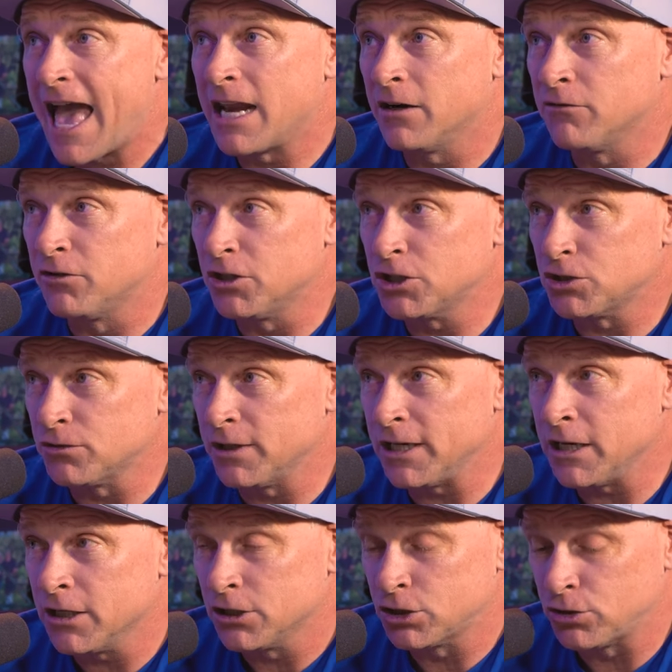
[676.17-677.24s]

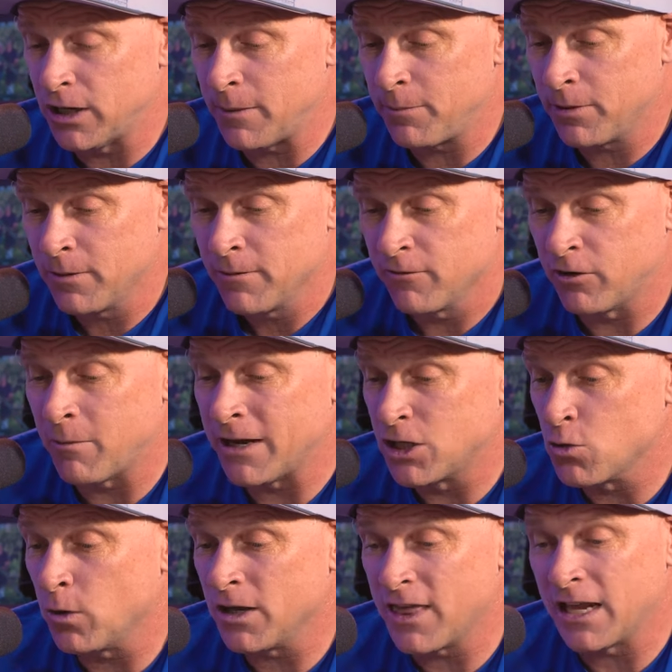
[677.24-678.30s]
anniversary trip for my
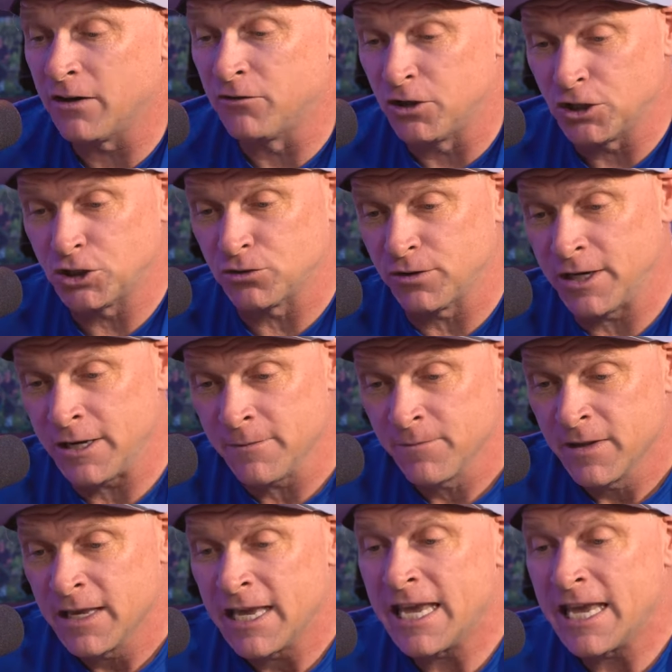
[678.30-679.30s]
20th anniversary